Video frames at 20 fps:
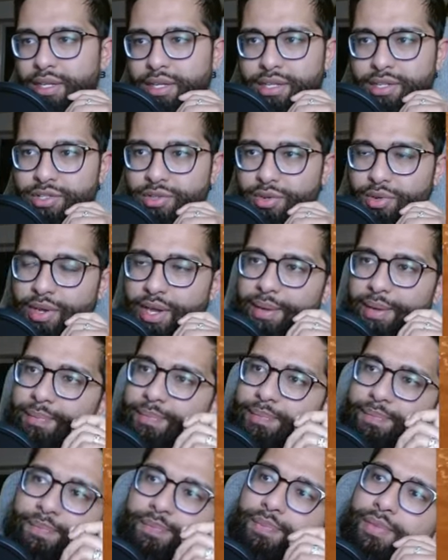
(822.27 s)
it's okay.
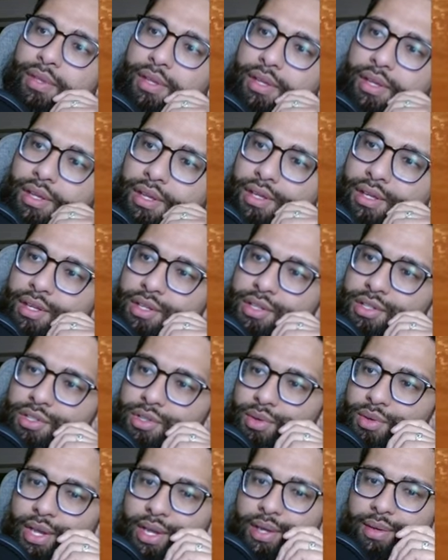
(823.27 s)
It's
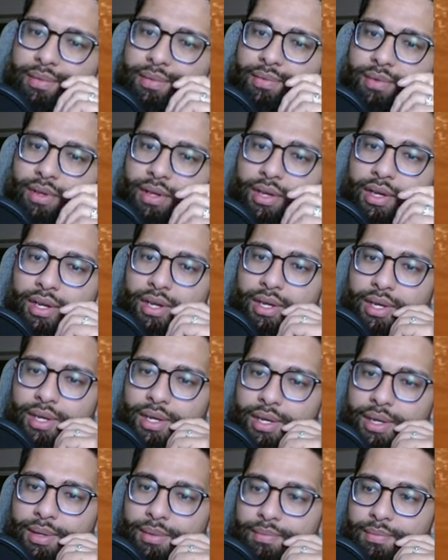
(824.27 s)
okay.
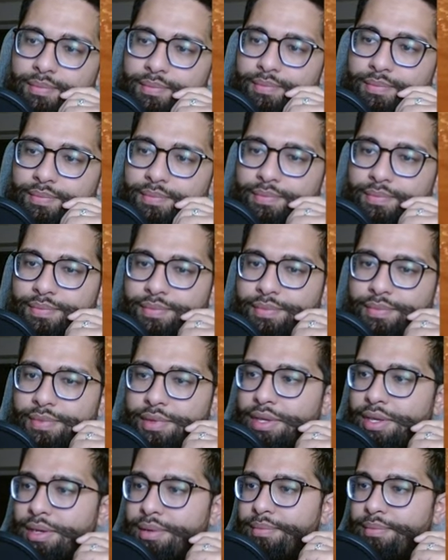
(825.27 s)
Um,
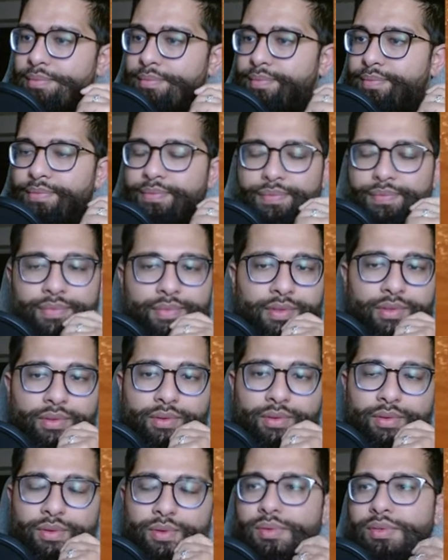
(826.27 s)
yep.
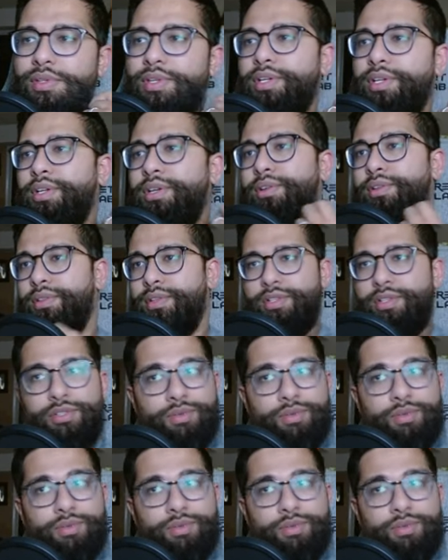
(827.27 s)
Oh, there you go. There's